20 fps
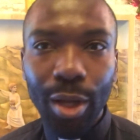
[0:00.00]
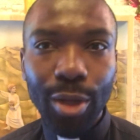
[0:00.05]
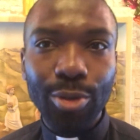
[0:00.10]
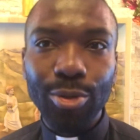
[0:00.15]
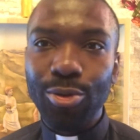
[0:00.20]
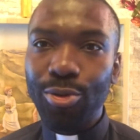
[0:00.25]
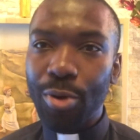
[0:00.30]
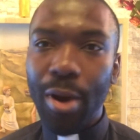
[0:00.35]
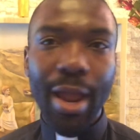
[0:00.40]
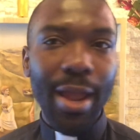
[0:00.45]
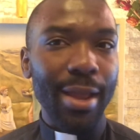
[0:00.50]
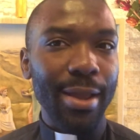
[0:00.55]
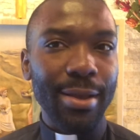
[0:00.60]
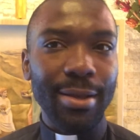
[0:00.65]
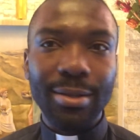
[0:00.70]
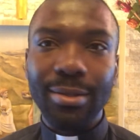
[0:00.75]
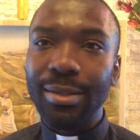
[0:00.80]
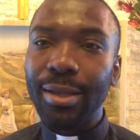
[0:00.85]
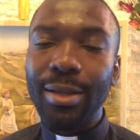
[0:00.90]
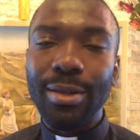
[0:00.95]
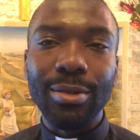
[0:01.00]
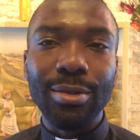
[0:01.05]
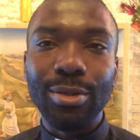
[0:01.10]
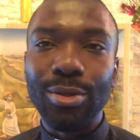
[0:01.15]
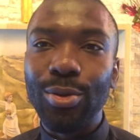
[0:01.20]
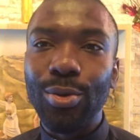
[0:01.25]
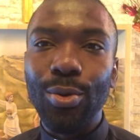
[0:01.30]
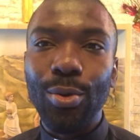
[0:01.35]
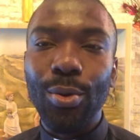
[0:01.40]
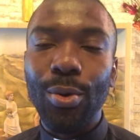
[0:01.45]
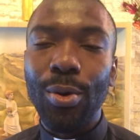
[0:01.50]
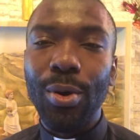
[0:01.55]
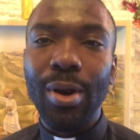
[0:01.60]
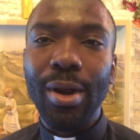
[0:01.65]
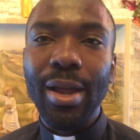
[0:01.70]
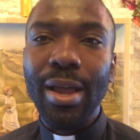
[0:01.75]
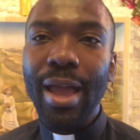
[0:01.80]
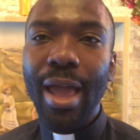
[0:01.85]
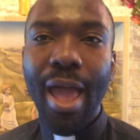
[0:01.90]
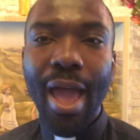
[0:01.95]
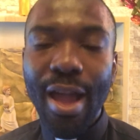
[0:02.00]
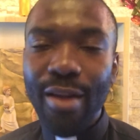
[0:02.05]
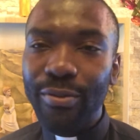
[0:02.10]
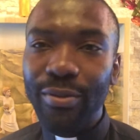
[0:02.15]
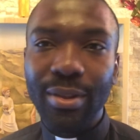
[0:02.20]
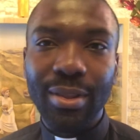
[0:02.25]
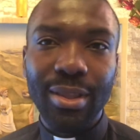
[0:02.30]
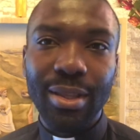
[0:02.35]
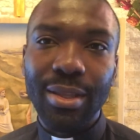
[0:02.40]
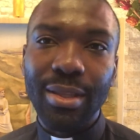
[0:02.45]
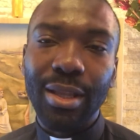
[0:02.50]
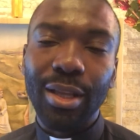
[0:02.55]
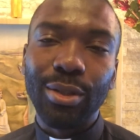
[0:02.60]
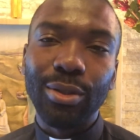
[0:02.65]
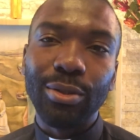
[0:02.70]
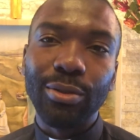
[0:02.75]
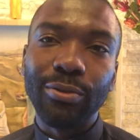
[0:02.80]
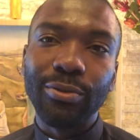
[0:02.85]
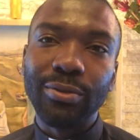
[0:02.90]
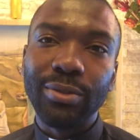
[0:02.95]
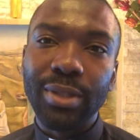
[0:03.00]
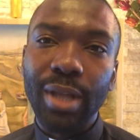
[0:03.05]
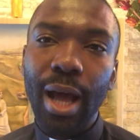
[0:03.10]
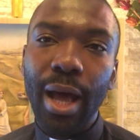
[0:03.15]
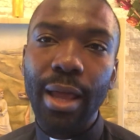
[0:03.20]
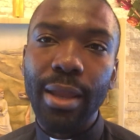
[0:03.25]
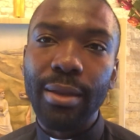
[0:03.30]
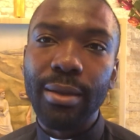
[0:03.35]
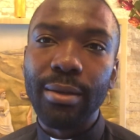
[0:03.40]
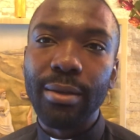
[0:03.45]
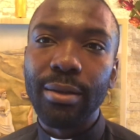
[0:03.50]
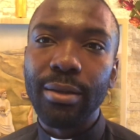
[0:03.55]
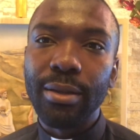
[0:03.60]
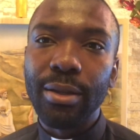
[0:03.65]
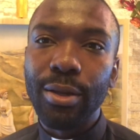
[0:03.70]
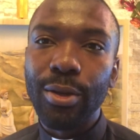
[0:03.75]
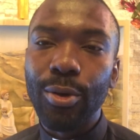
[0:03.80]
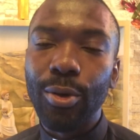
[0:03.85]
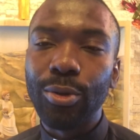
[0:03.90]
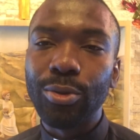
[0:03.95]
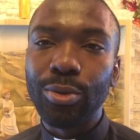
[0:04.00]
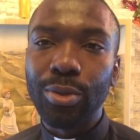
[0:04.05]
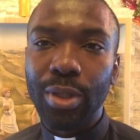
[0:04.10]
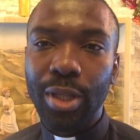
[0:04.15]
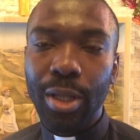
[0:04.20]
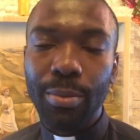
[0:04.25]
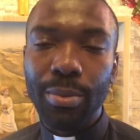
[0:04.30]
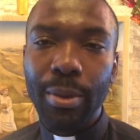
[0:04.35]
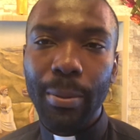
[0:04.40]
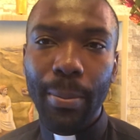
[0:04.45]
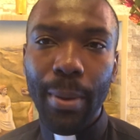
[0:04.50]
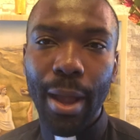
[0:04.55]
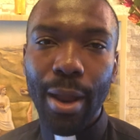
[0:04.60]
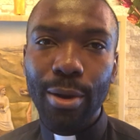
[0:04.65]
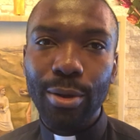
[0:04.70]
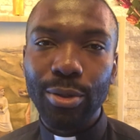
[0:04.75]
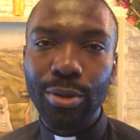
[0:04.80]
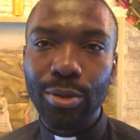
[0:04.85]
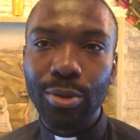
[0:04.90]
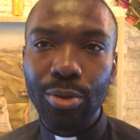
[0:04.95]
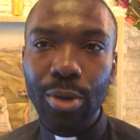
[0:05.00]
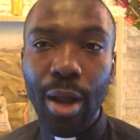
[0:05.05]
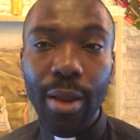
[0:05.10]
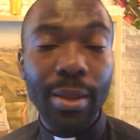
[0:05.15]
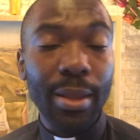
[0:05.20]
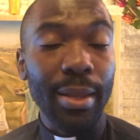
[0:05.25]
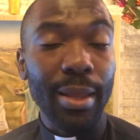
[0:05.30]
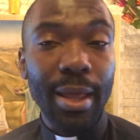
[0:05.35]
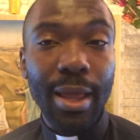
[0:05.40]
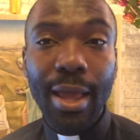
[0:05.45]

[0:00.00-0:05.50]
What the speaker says: grace and your everything that you've done, you know, to keep the parish running.